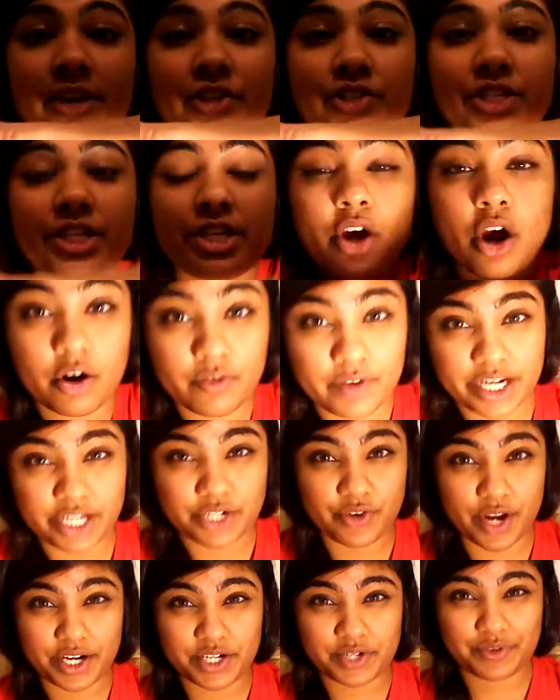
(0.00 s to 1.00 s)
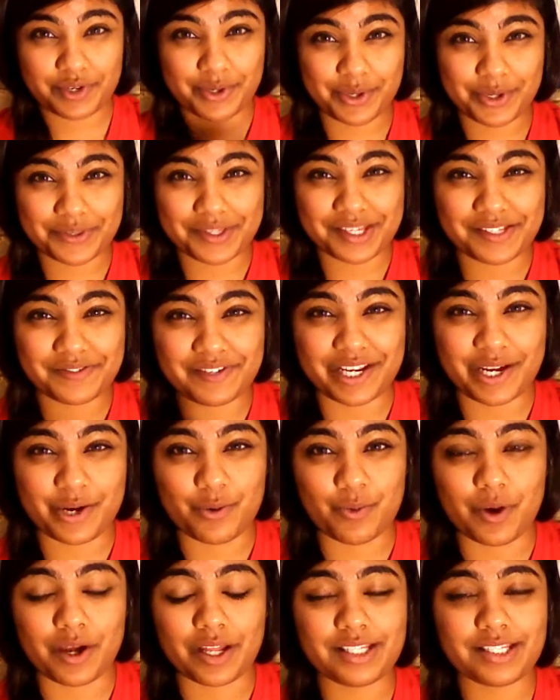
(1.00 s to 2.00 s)
I actually already tried to record this video
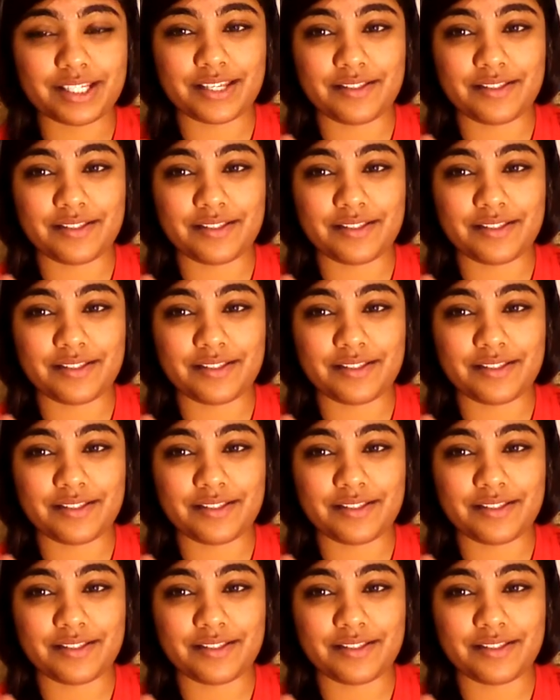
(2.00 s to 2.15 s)
once,